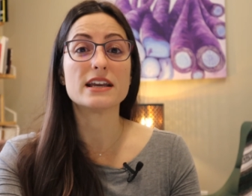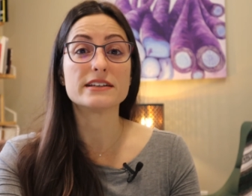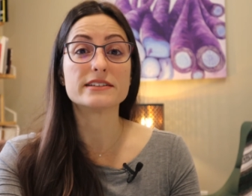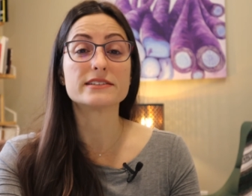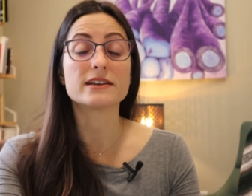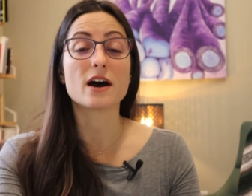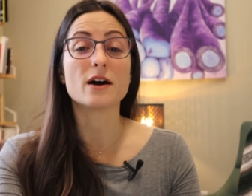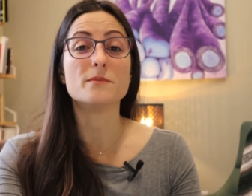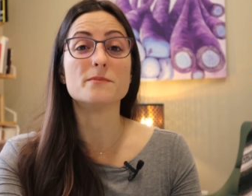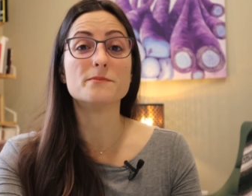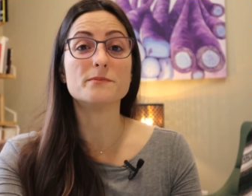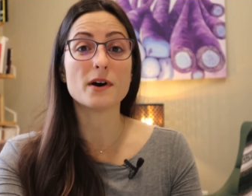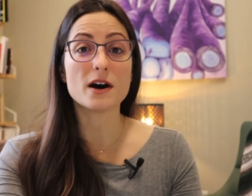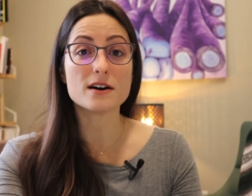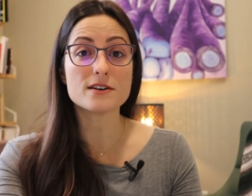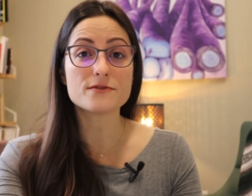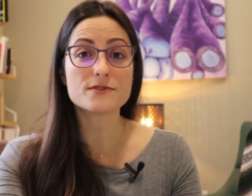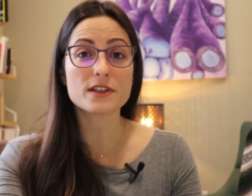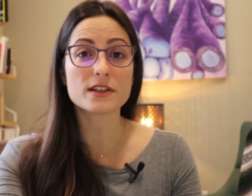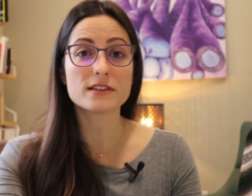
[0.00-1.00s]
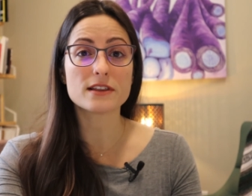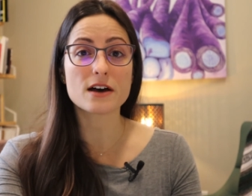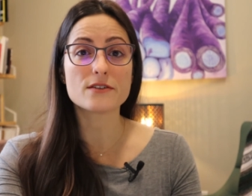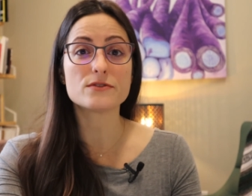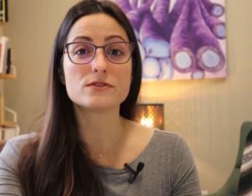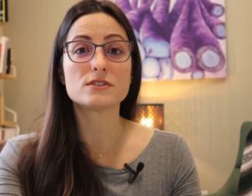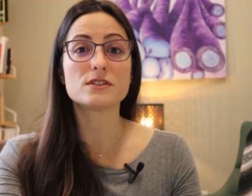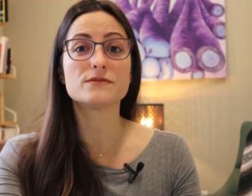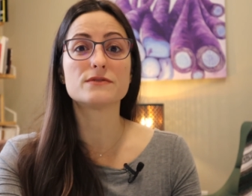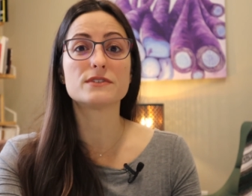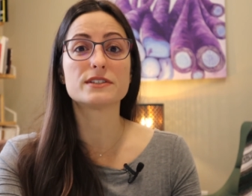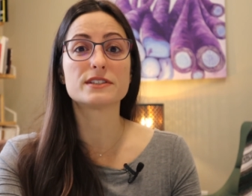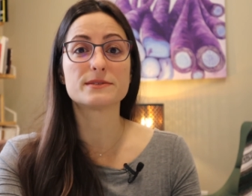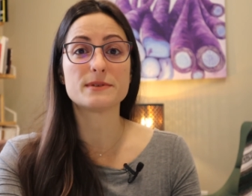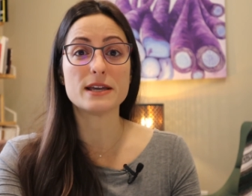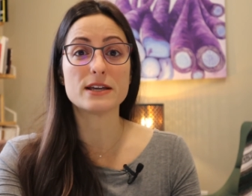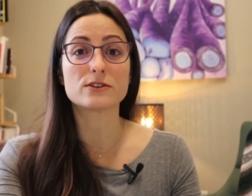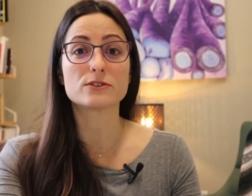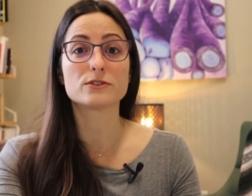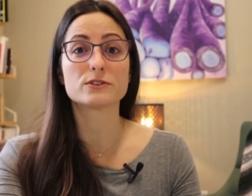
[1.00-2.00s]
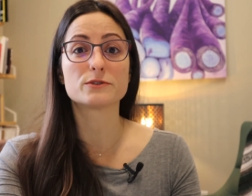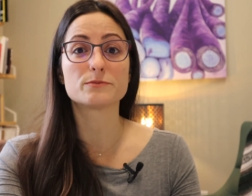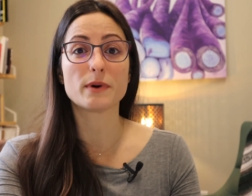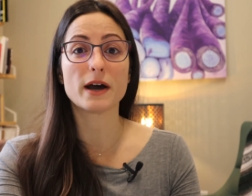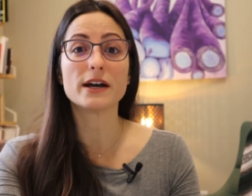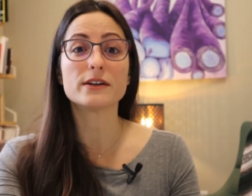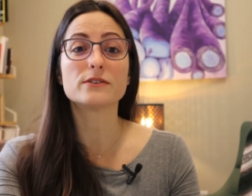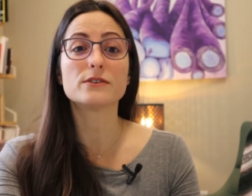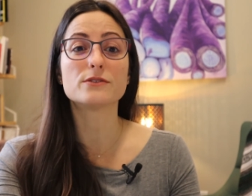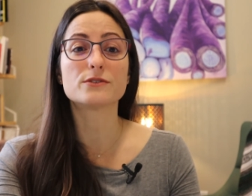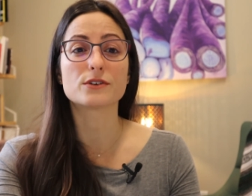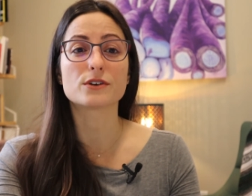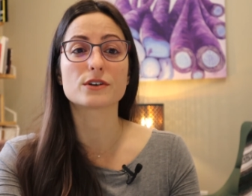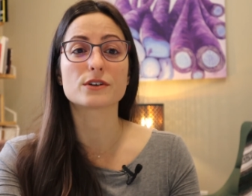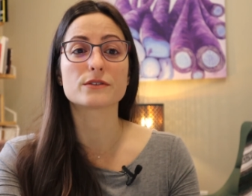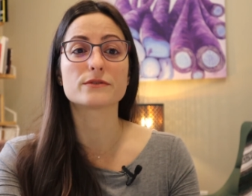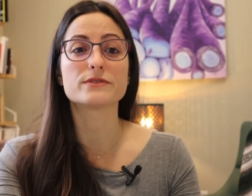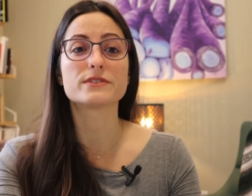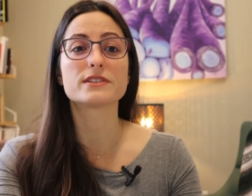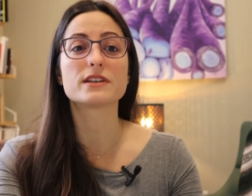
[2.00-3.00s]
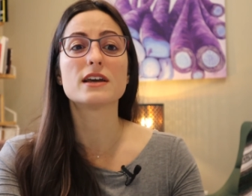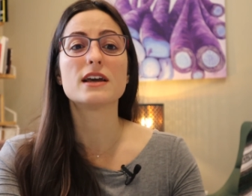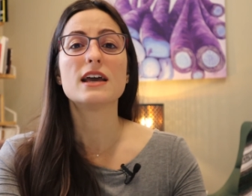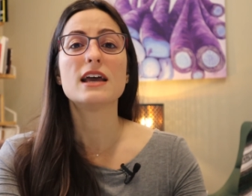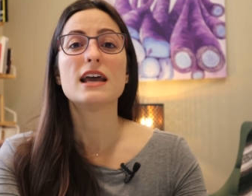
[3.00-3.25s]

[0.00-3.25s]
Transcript: is above the level of the sacral spinal nerves.